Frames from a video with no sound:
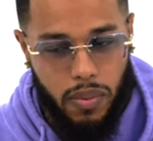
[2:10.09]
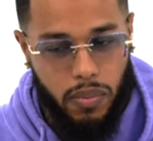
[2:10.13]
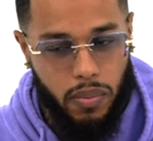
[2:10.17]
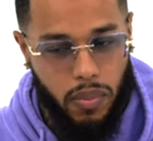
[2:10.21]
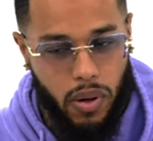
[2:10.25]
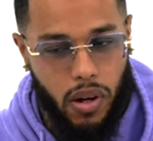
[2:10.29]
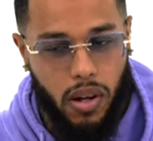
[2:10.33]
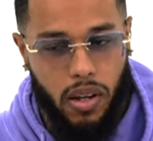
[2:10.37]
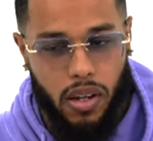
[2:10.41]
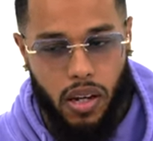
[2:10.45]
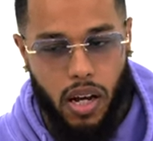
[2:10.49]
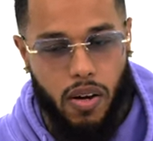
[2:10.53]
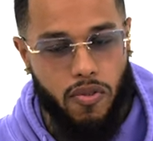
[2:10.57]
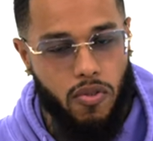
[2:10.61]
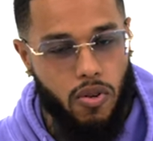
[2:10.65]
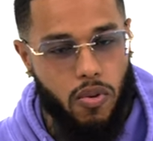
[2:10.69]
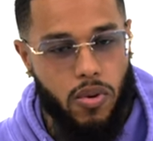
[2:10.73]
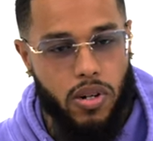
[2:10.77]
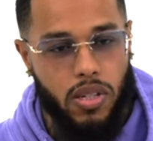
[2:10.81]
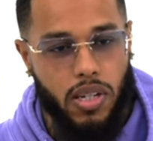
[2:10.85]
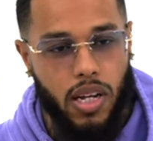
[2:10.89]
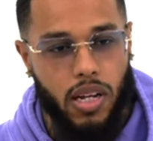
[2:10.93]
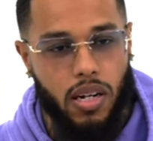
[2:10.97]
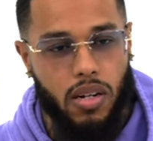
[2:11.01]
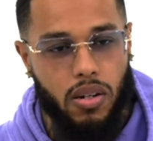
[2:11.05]
But yeah, I've
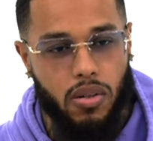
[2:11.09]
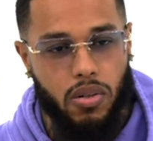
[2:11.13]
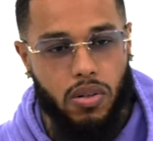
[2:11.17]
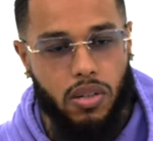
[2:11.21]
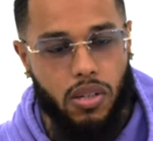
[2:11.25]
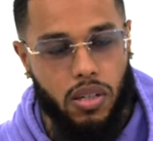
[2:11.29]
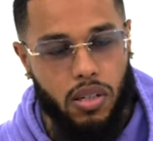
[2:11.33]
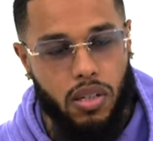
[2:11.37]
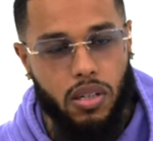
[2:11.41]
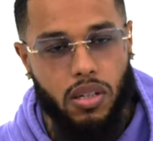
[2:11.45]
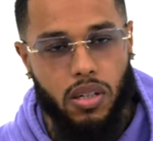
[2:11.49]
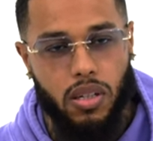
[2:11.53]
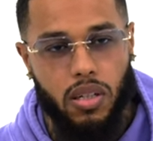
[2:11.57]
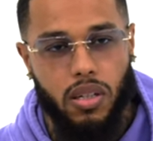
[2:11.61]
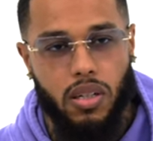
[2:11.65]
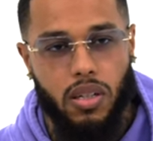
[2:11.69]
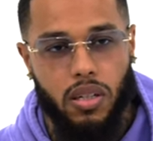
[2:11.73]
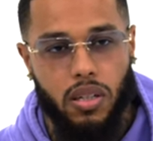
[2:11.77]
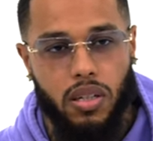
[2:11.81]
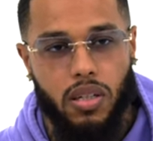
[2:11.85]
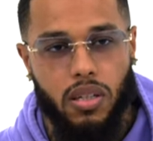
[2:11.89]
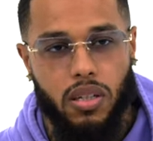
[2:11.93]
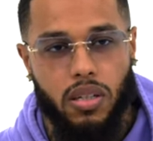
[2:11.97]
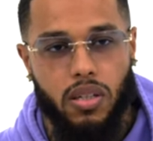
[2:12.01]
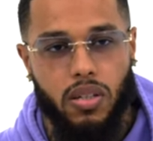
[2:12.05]
always had an artistic,
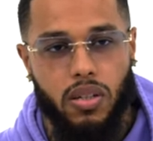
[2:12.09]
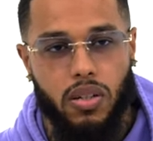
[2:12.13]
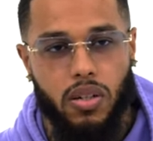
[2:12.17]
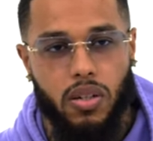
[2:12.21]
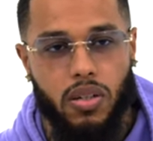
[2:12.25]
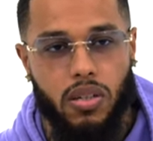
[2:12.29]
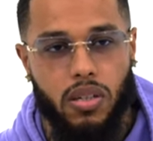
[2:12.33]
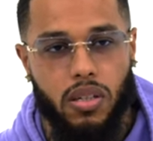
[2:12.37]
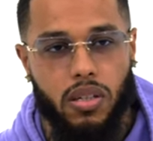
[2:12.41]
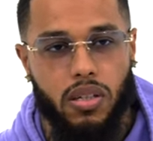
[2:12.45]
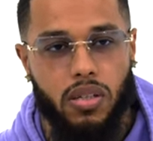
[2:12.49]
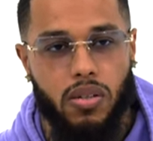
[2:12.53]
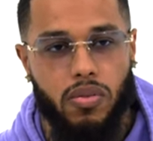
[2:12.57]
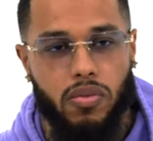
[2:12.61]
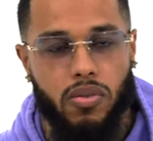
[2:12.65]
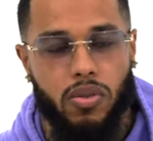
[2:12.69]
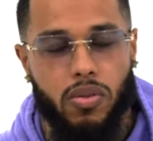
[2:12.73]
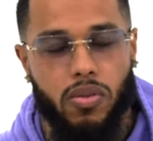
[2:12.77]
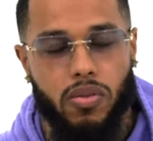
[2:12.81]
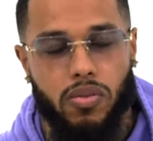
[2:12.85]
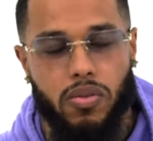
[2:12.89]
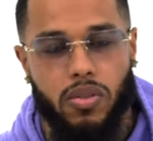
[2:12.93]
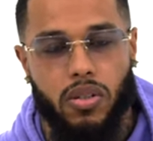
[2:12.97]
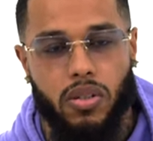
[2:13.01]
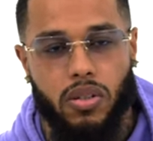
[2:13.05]
artistic view
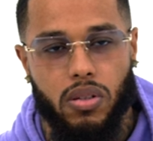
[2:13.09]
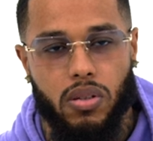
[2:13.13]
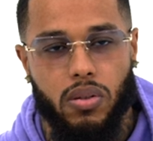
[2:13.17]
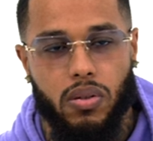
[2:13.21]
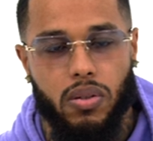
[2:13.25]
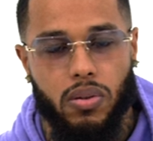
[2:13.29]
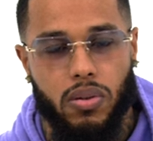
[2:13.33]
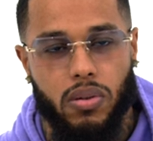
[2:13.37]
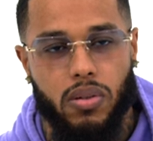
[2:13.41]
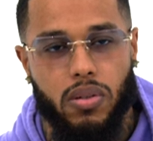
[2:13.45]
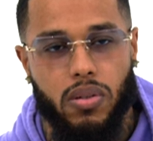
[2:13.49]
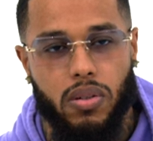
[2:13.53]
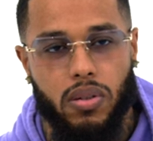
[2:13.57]
on things. So.